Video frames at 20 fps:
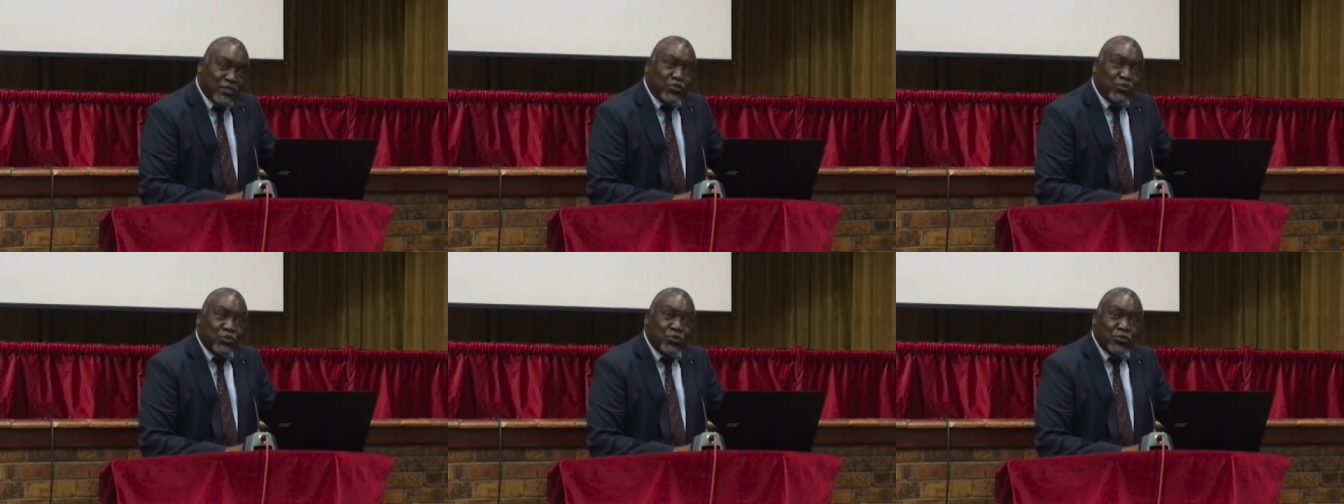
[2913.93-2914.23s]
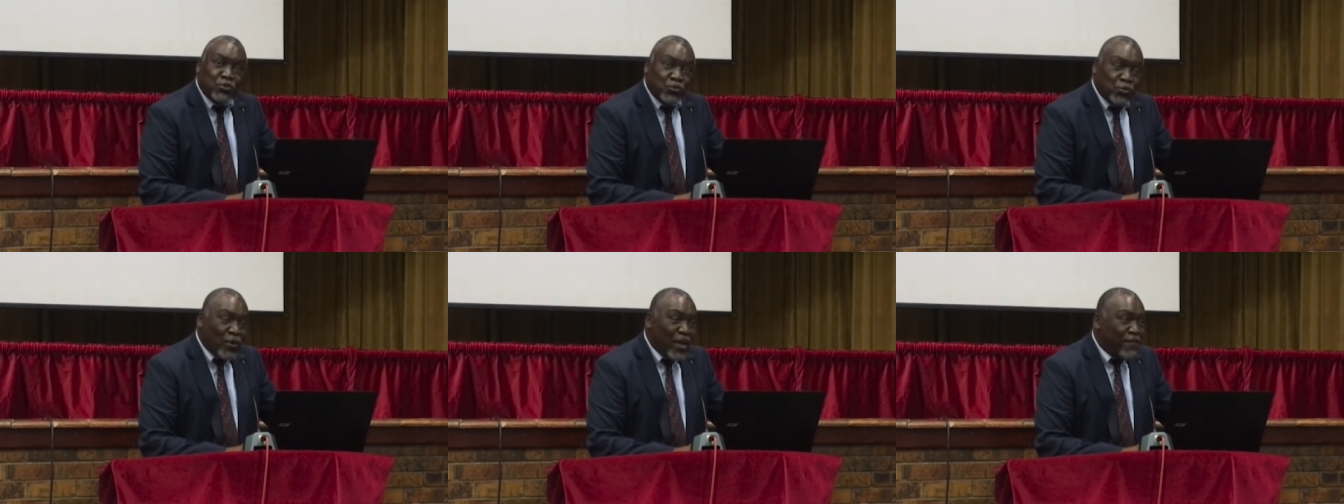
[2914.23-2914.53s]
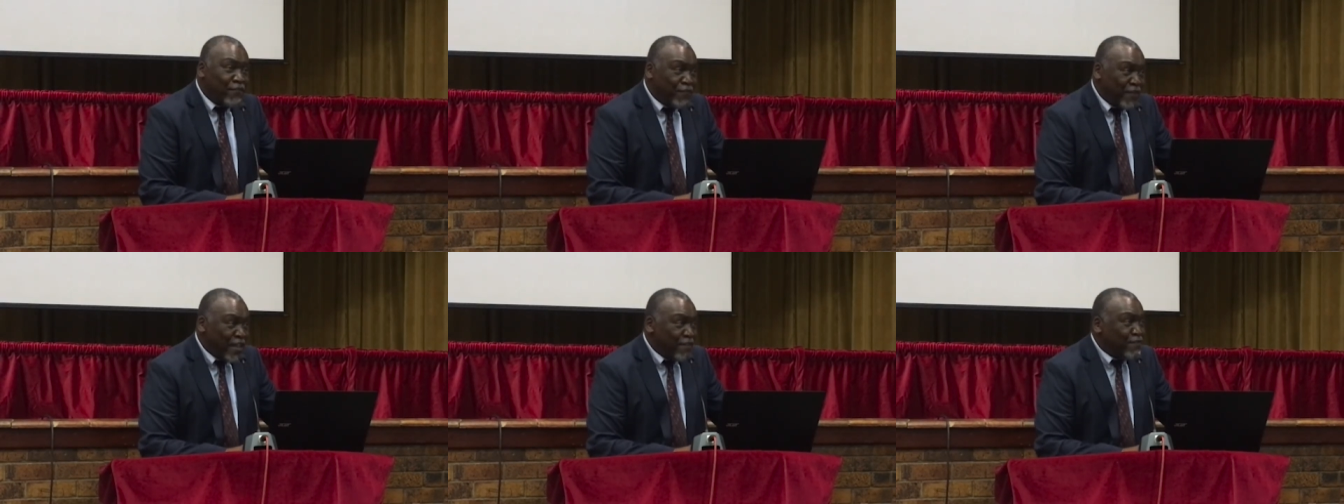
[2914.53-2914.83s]
offer
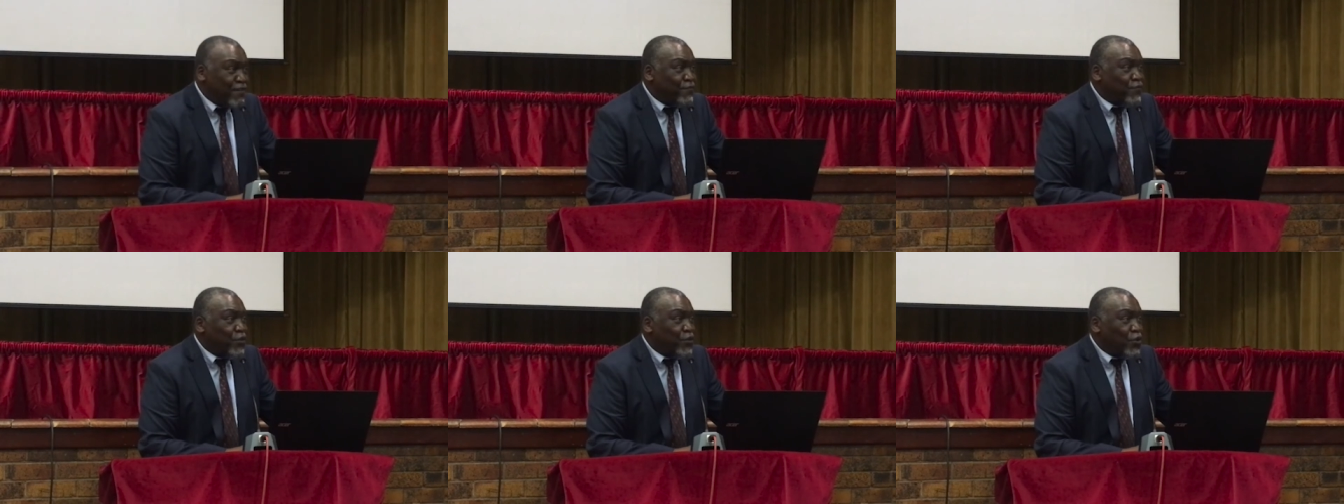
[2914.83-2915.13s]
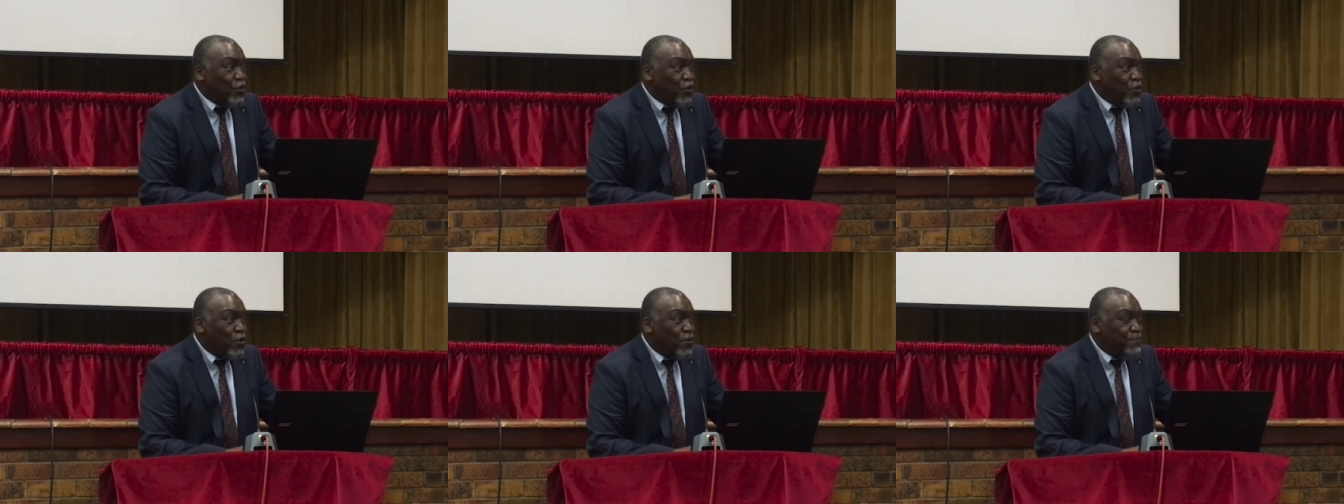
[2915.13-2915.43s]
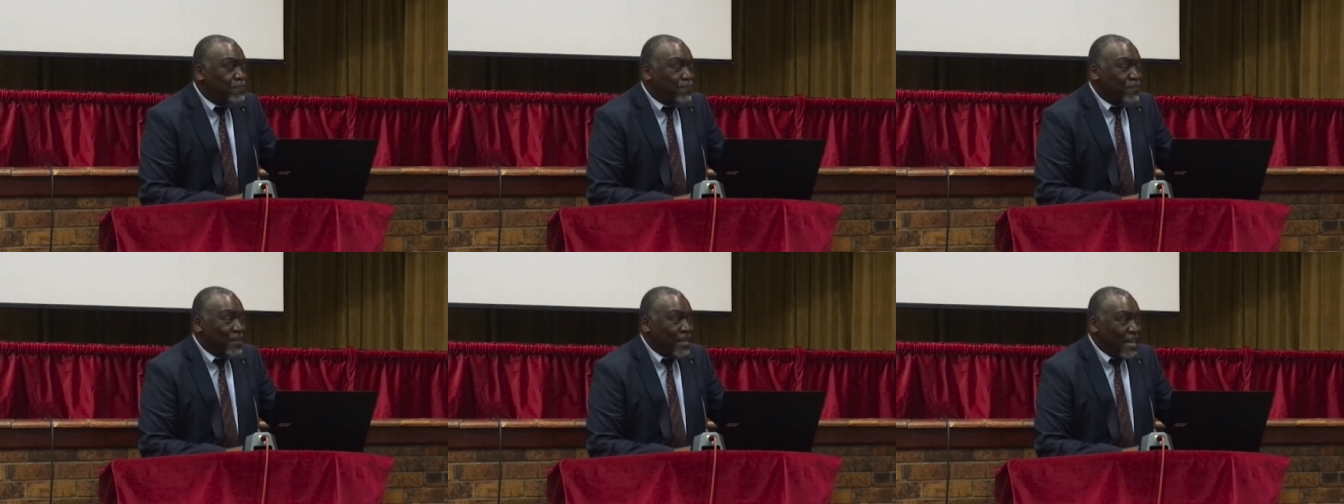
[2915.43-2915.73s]
to do a favor for
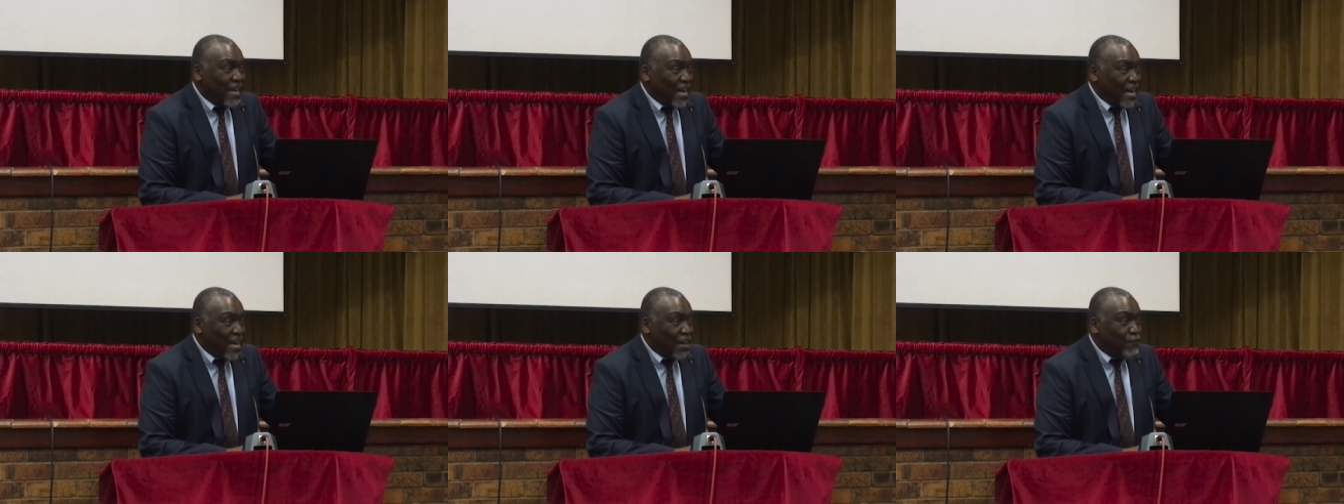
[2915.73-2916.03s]
your,